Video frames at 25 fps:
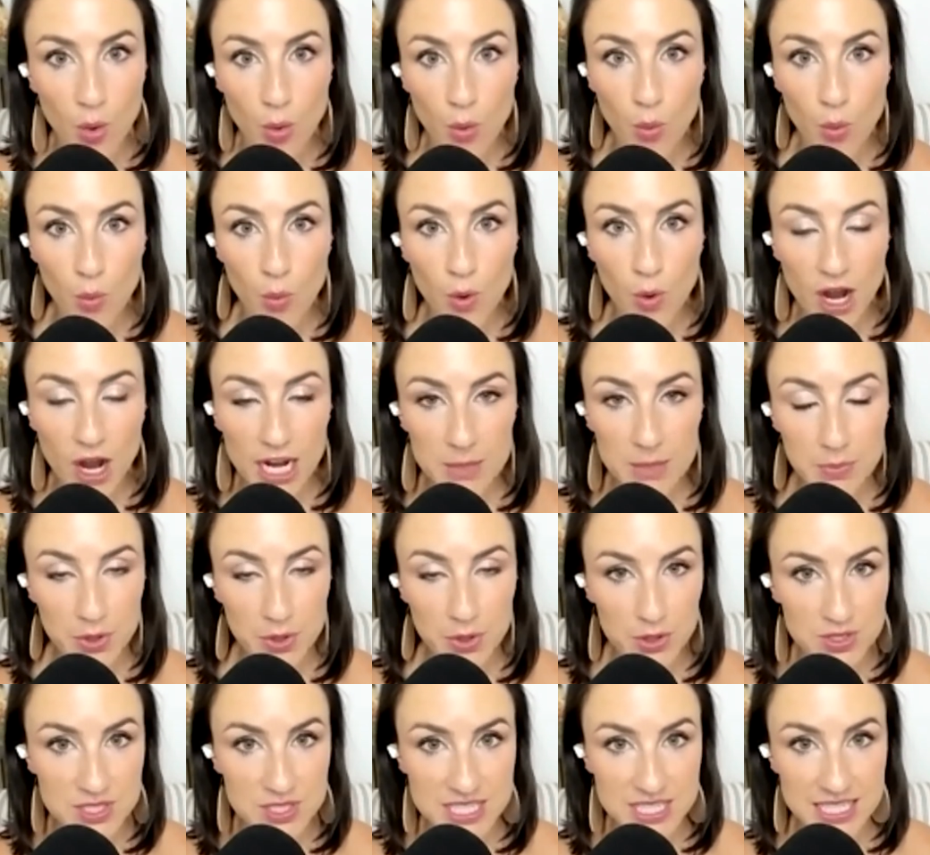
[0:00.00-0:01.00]
why
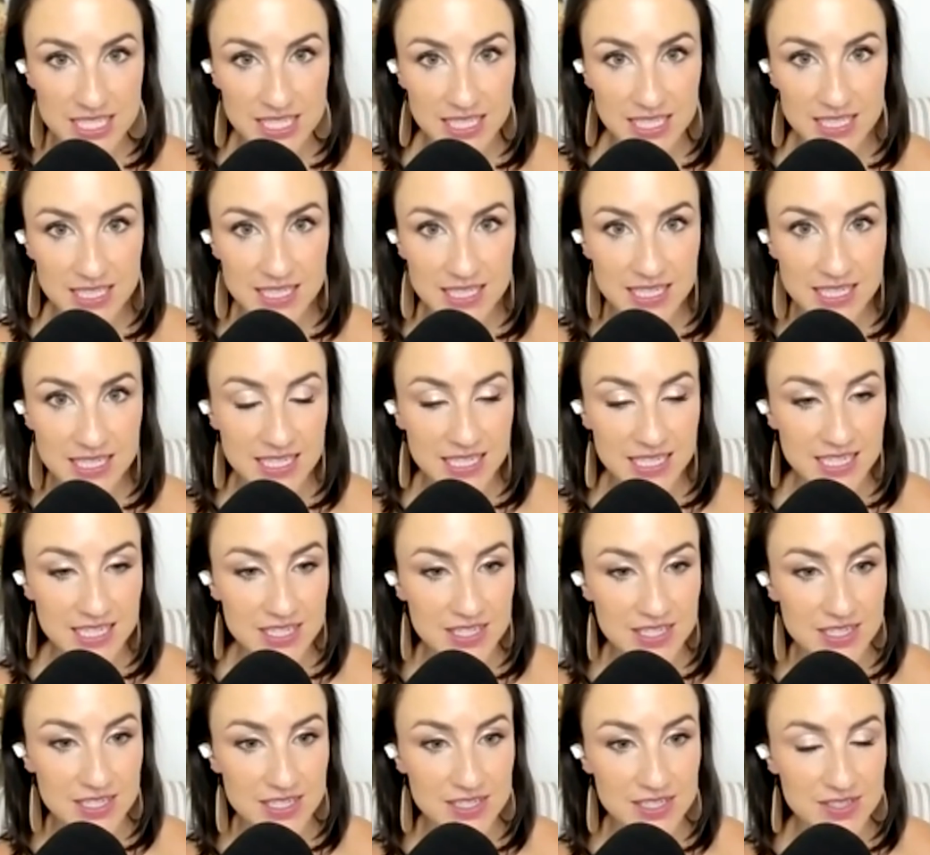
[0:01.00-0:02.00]
protein
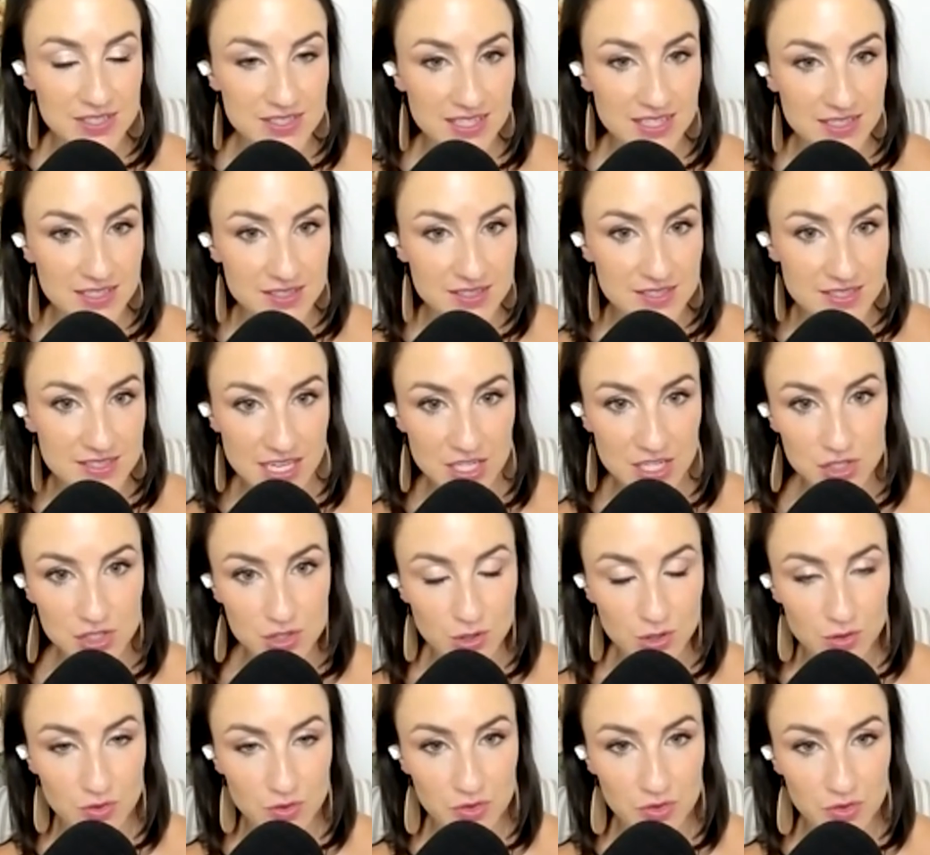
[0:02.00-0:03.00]
is
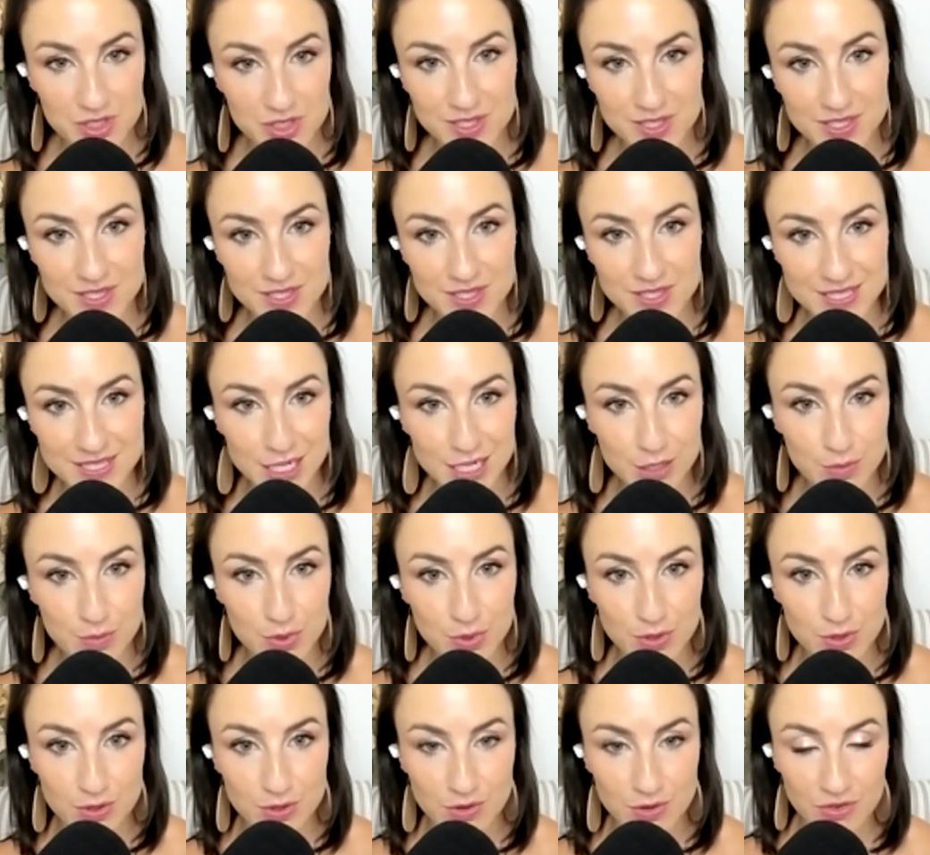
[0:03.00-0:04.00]
essential for
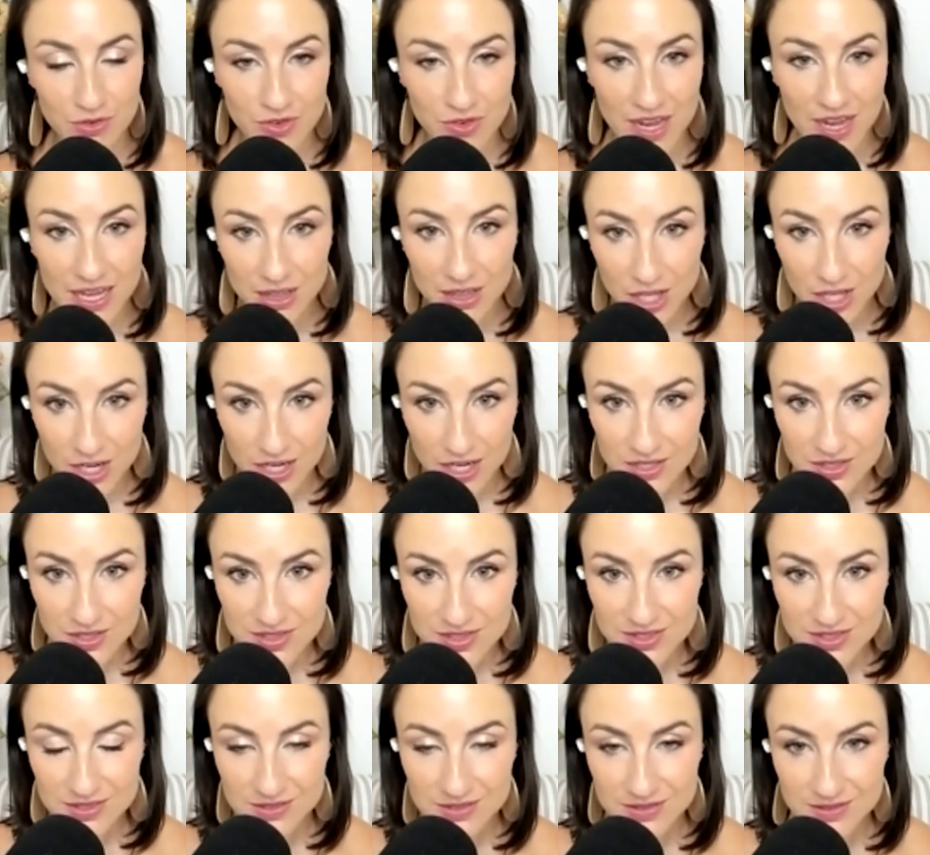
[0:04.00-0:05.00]
sustainable fat
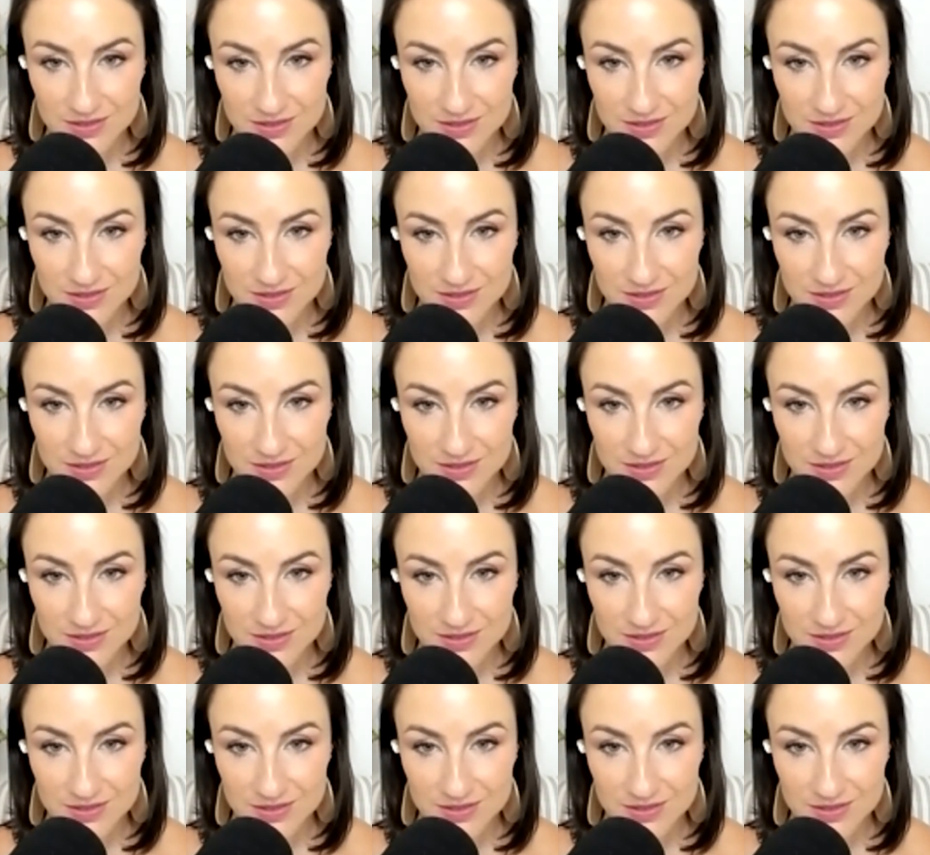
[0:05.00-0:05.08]
loss,